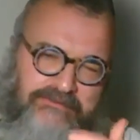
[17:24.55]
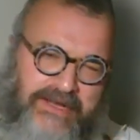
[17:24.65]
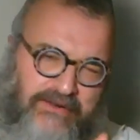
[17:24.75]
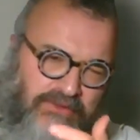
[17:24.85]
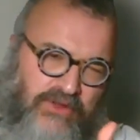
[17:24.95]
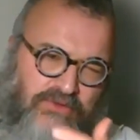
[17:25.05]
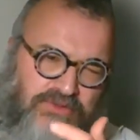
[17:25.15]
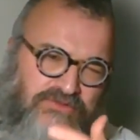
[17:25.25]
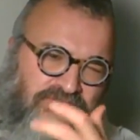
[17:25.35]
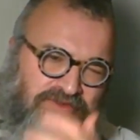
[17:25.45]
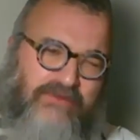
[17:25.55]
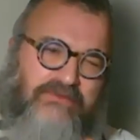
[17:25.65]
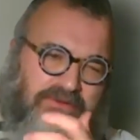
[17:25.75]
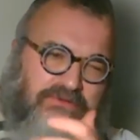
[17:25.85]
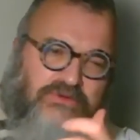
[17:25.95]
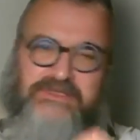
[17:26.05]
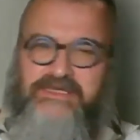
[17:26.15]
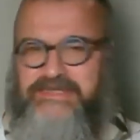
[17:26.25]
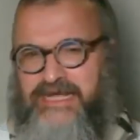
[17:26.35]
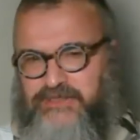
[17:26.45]
repair those very
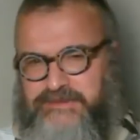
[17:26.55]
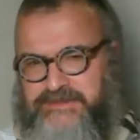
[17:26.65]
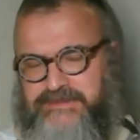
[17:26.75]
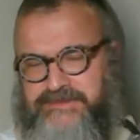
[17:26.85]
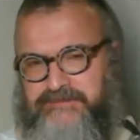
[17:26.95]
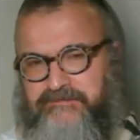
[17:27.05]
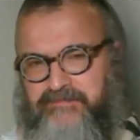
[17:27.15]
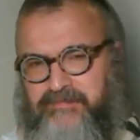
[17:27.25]
wounded attachments.